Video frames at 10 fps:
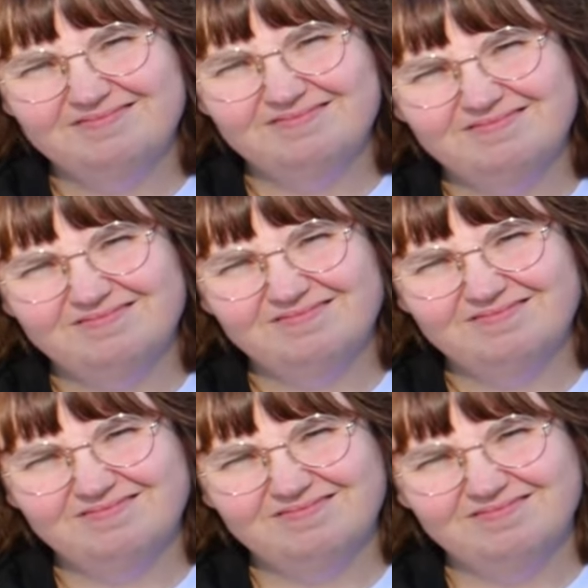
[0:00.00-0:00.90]

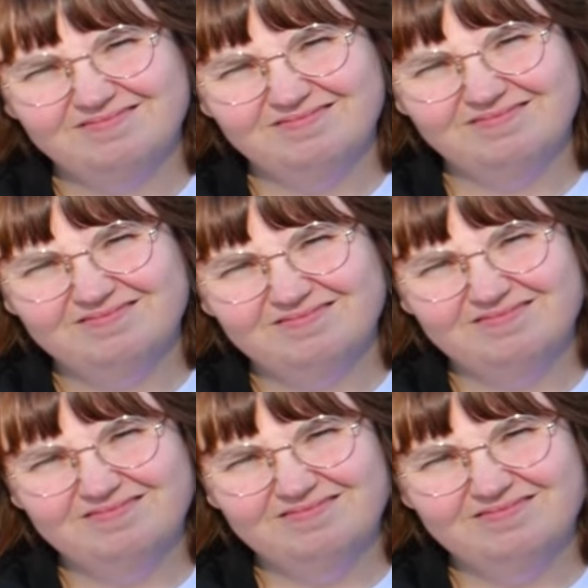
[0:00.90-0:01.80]

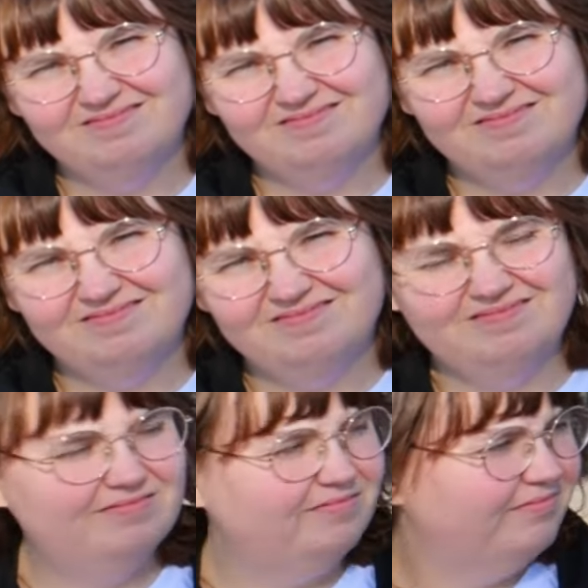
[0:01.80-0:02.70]

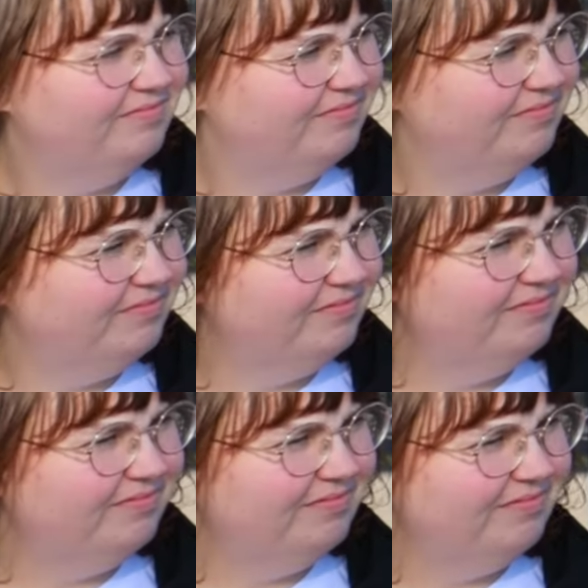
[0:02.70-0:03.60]

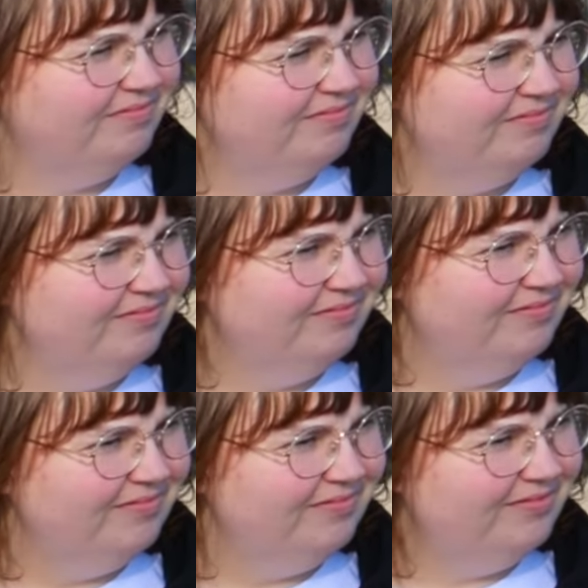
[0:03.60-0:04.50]

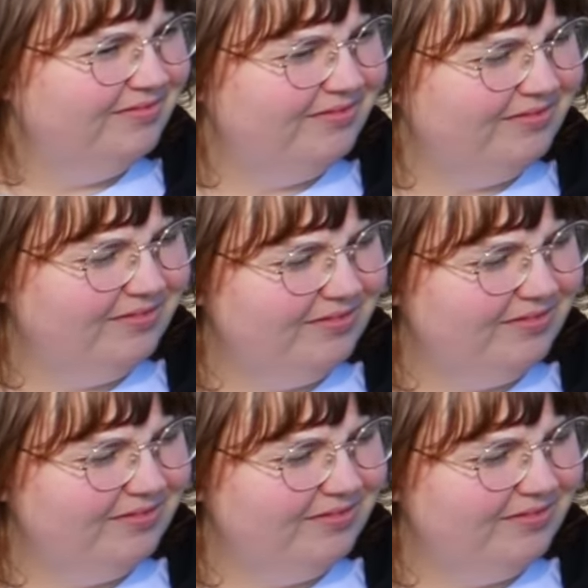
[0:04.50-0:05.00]
(silent)